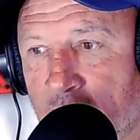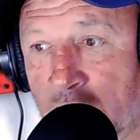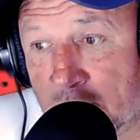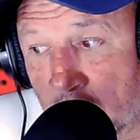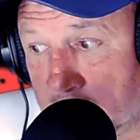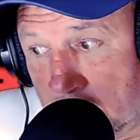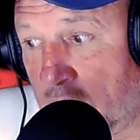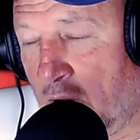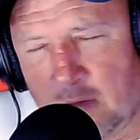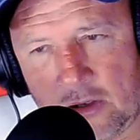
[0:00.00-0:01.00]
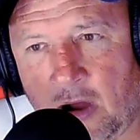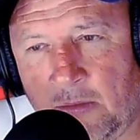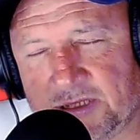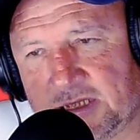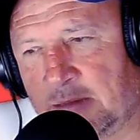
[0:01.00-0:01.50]
I got a lot of
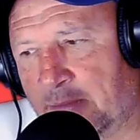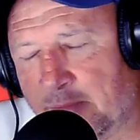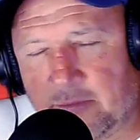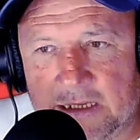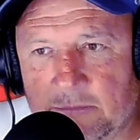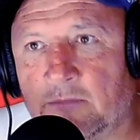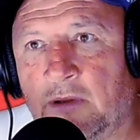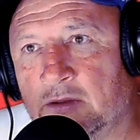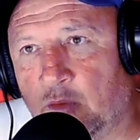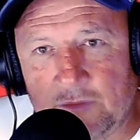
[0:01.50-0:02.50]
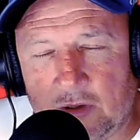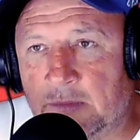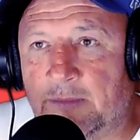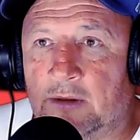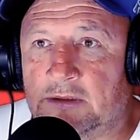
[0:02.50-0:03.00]
comments. And I remember reading them. Well, I'd love you on
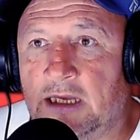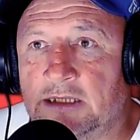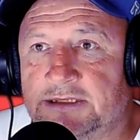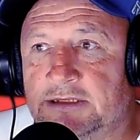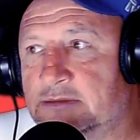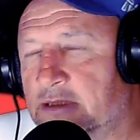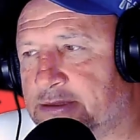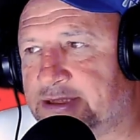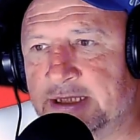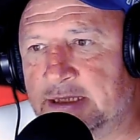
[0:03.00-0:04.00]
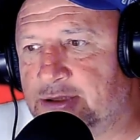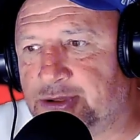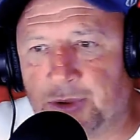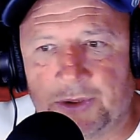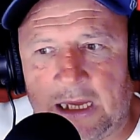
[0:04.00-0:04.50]
my podcast, and I seen
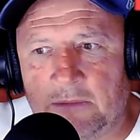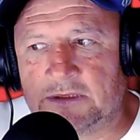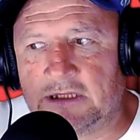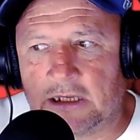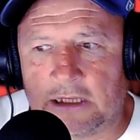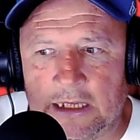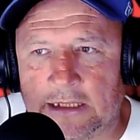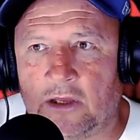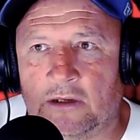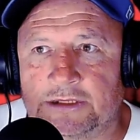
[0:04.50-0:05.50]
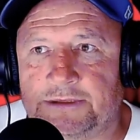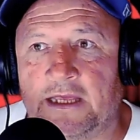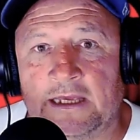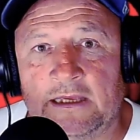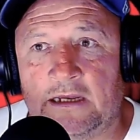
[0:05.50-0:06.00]
Shaun Attwood, and I clicked on his
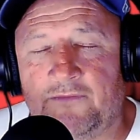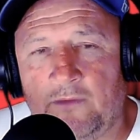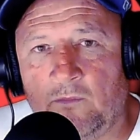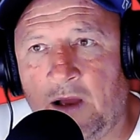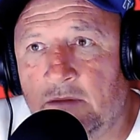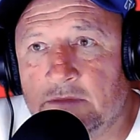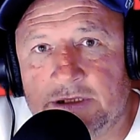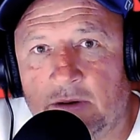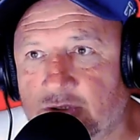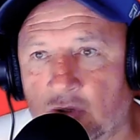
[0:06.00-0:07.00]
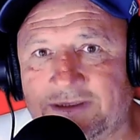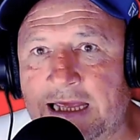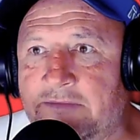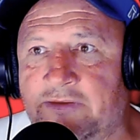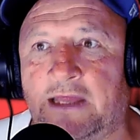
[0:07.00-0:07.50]
thing, and I thought, wow, you know, he's got
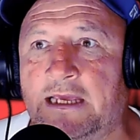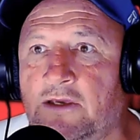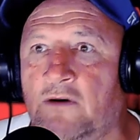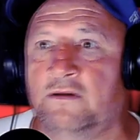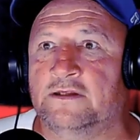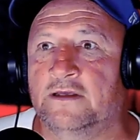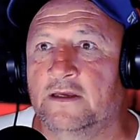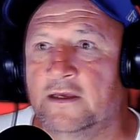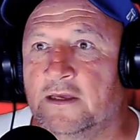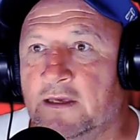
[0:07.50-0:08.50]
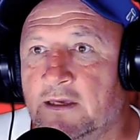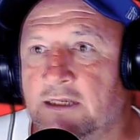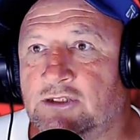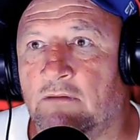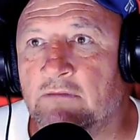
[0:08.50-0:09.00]
David Icke and
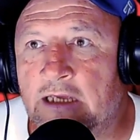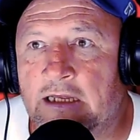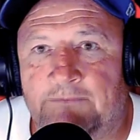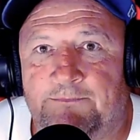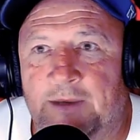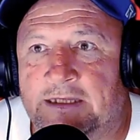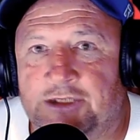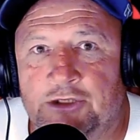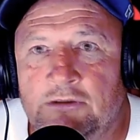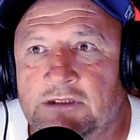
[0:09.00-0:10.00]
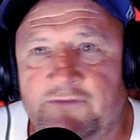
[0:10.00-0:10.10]
he's got really yeah. big dudes.